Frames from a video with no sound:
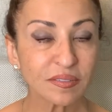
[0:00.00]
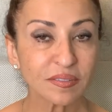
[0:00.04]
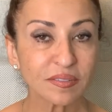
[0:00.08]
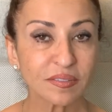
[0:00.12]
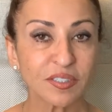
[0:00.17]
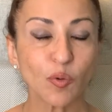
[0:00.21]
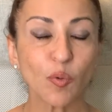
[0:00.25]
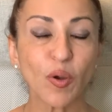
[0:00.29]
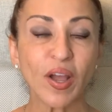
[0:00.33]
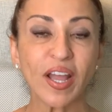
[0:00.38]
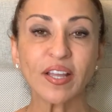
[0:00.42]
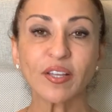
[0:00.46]

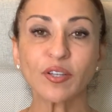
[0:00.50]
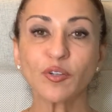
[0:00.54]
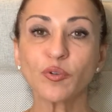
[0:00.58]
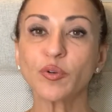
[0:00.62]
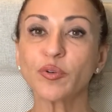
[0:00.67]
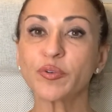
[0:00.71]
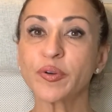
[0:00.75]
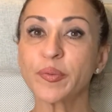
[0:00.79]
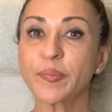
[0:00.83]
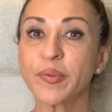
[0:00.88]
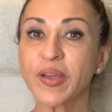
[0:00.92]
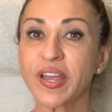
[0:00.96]
the way you
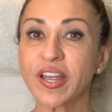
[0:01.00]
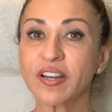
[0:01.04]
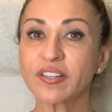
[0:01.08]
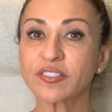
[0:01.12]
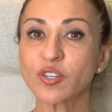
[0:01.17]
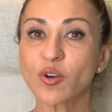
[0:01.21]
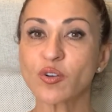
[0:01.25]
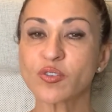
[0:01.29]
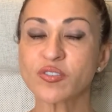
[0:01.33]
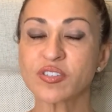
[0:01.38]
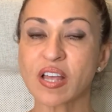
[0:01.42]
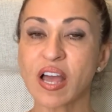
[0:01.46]
repair
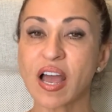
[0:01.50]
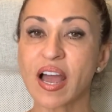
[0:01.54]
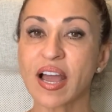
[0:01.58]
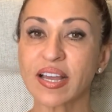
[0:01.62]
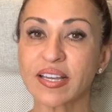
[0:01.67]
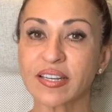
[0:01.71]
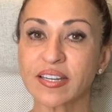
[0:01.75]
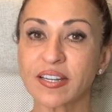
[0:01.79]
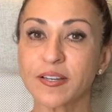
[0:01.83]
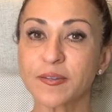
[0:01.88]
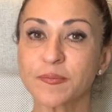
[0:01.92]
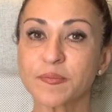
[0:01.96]
those
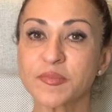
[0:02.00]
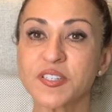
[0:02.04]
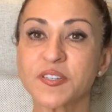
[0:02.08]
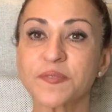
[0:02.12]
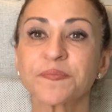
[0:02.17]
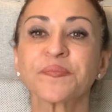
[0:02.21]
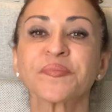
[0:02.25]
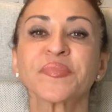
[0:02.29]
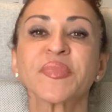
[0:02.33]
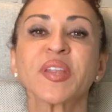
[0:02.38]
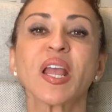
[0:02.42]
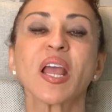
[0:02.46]
items.
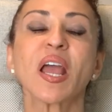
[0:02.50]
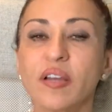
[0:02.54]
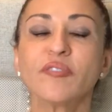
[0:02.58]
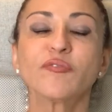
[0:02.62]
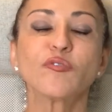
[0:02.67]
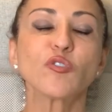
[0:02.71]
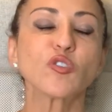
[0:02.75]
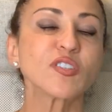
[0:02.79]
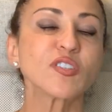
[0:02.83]
For